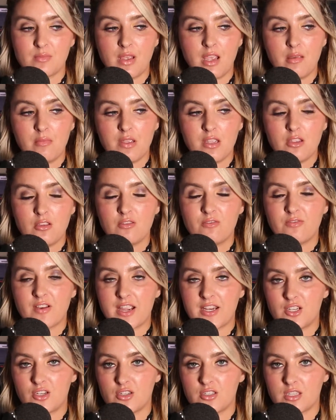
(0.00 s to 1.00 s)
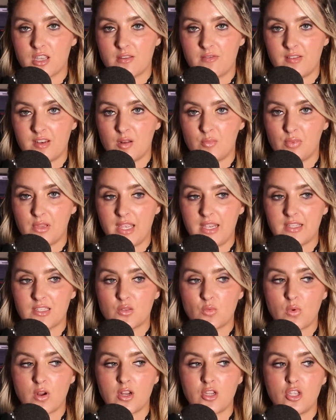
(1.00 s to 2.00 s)
maybe you find yourself in a
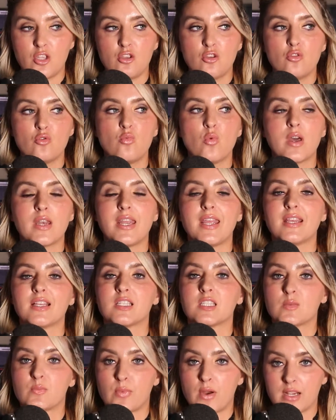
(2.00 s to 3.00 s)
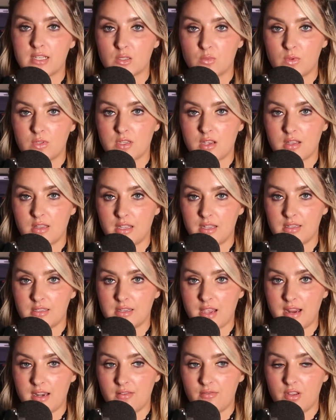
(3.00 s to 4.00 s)
place where you want to express what's on the
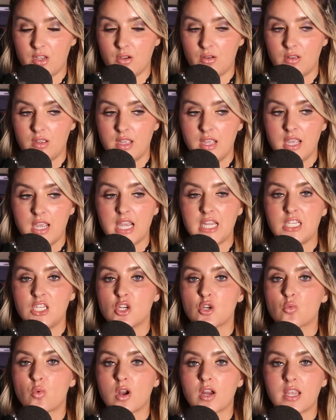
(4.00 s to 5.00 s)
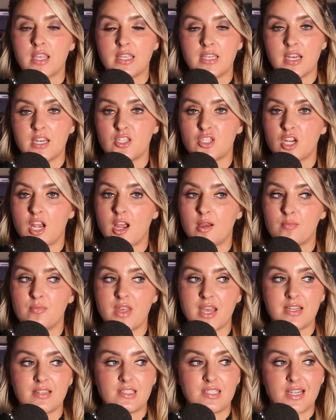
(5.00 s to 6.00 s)
inside of you and you're working in a job
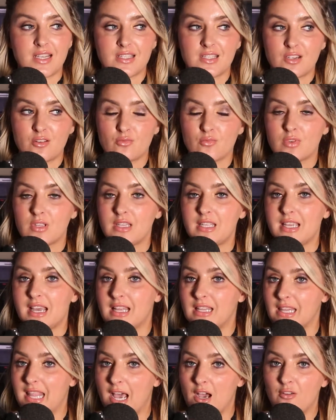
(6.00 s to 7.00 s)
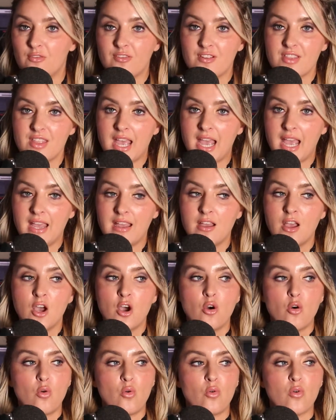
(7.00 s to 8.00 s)
that doesn't really allow for that,
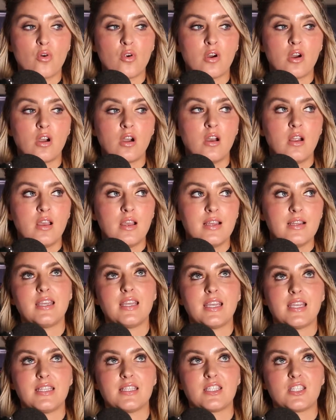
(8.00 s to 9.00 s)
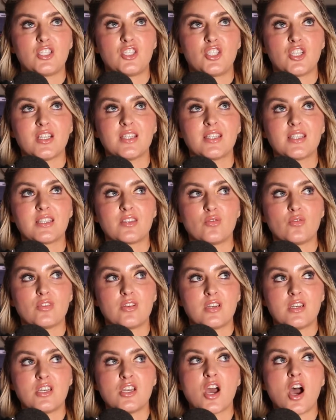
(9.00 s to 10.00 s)
or it's just
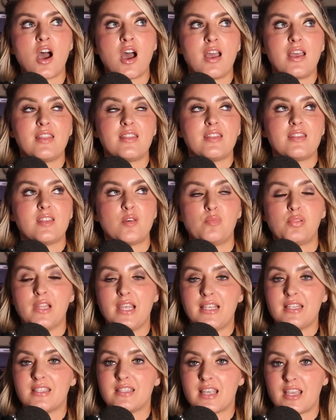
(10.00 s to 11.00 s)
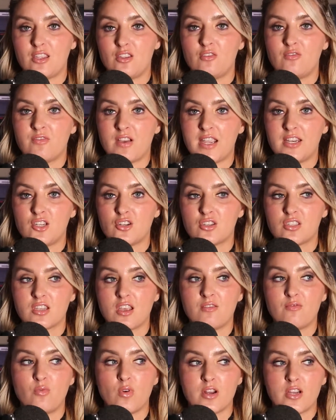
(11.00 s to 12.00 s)
not the place that you find
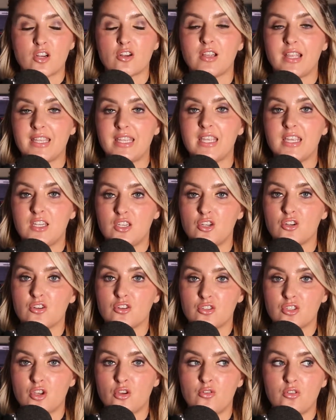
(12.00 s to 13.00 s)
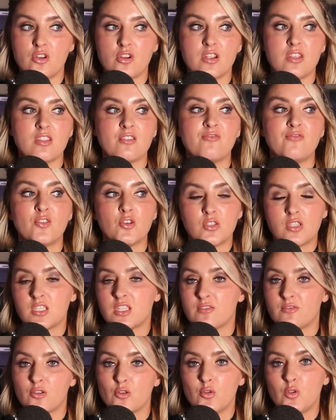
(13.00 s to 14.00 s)
yourself where you're like in your zone, you're in the
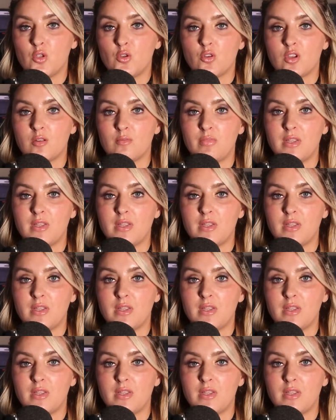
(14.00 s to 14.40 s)
fullness of who you could